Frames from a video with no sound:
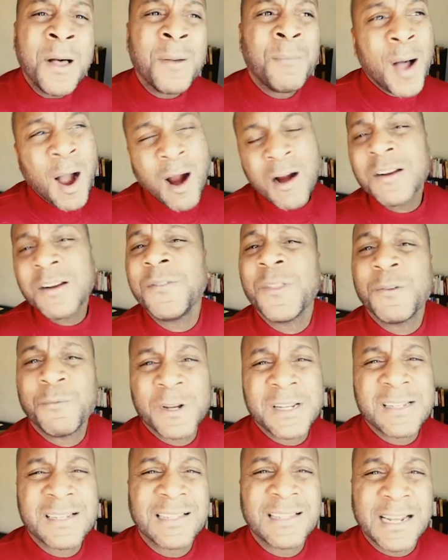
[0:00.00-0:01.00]
part of the
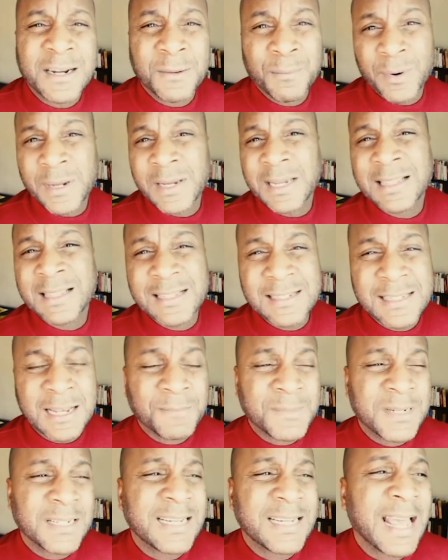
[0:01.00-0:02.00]
reason that I'm bringing this
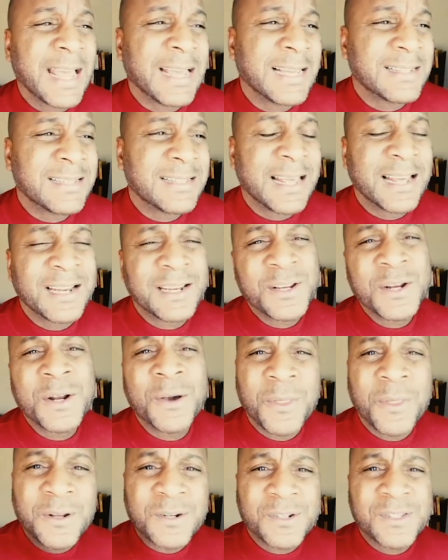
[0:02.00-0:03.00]
up today is that, you
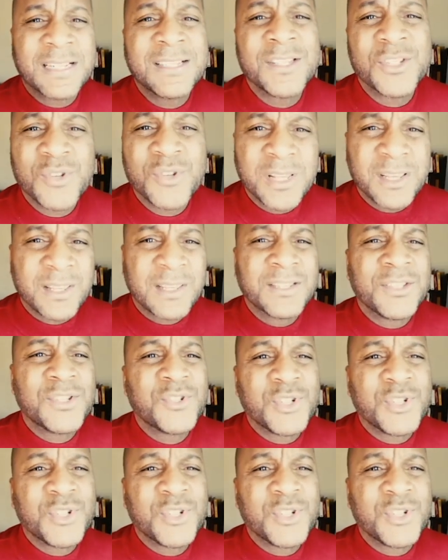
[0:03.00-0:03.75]
know, it's